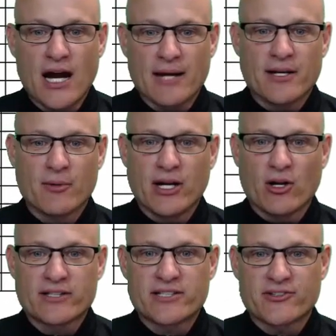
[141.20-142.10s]
All right, here we
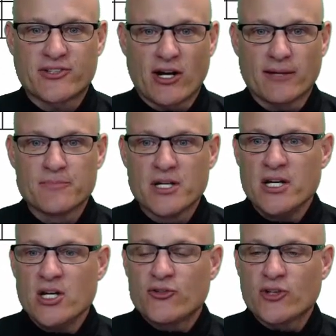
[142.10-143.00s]
go. Let's get started.
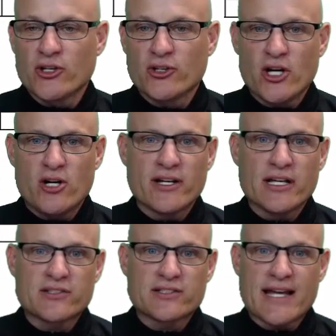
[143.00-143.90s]
So you'll
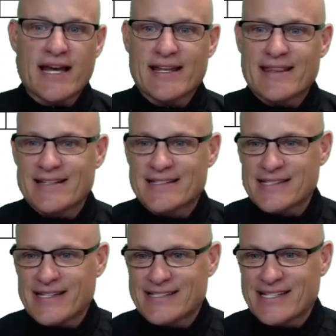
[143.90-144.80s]
notice that
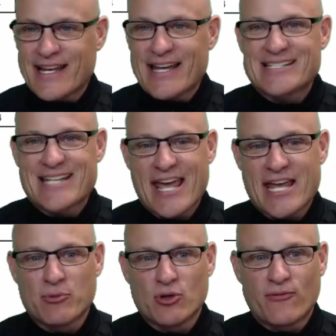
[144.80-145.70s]
this is in a
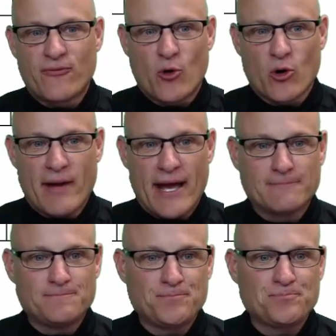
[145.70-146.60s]
table
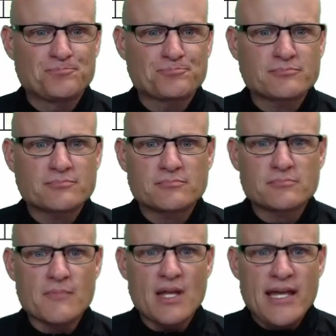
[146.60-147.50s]
format.
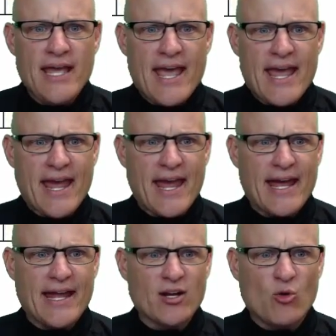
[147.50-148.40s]

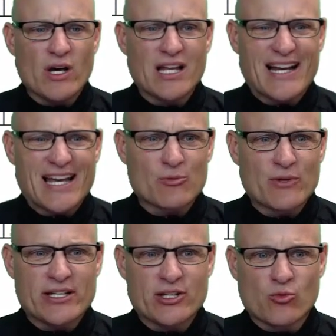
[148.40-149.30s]
And, well, I got to
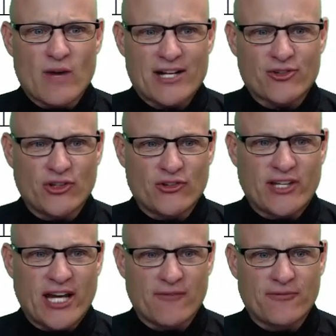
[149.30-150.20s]
read the directions
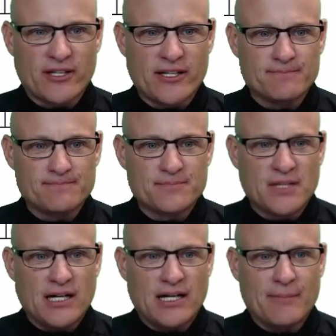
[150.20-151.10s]
carefully.
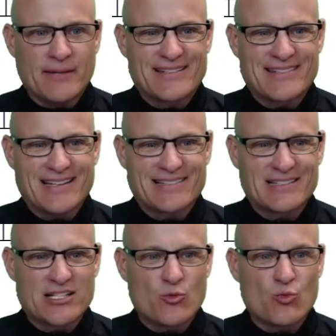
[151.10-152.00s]
Um, it says
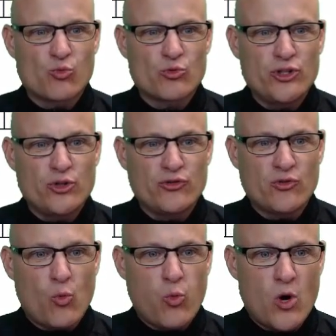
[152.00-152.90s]

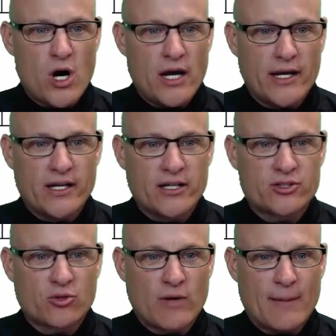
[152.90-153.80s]
use one
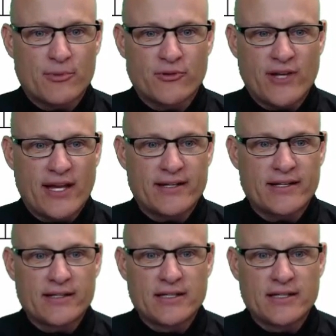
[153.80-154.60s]
to represent